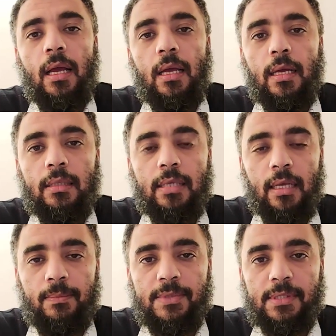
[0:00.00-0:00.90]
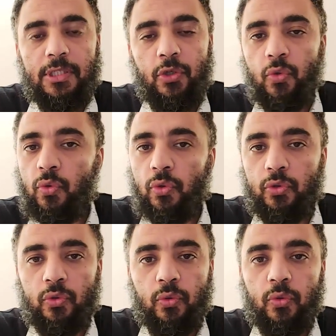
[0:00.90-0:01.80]
It helps
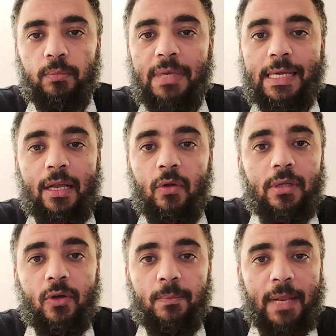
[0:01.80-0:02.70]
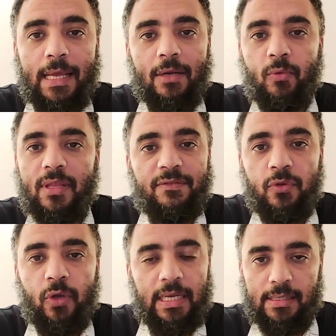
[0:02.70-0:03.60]
you to make a loadout plan with a
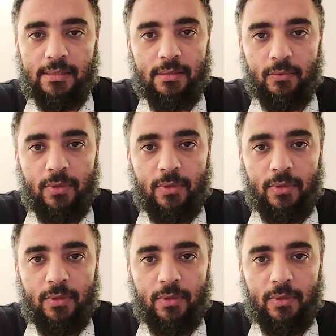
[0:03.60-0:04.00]
few clicks,